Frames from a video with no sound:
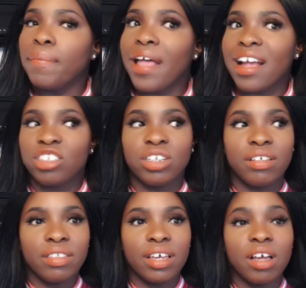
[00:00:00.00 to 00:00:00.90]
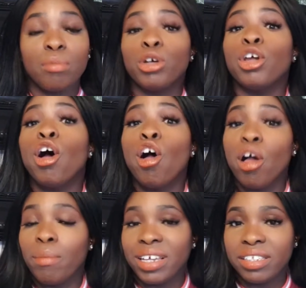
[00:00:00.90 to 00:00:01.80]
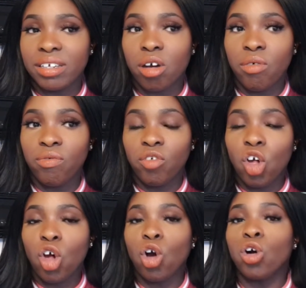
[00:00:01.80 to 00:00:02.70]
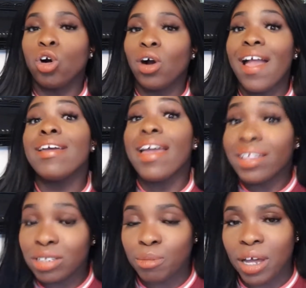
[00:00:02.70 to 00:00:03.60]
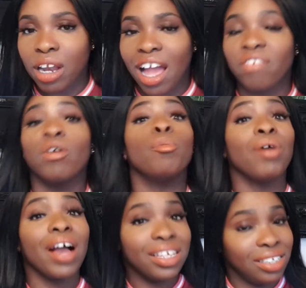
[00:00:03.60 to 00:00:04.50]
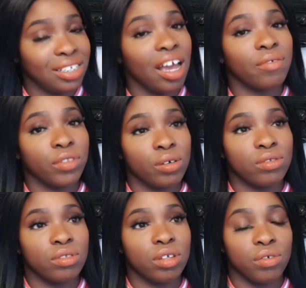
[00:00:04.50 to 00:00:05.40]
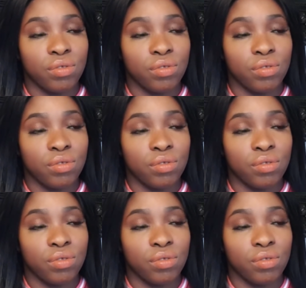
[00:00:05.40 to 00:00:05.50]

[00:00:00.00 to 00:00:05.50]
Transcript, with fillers: actually think I'm going to hurt myself or end my life, but I did have those those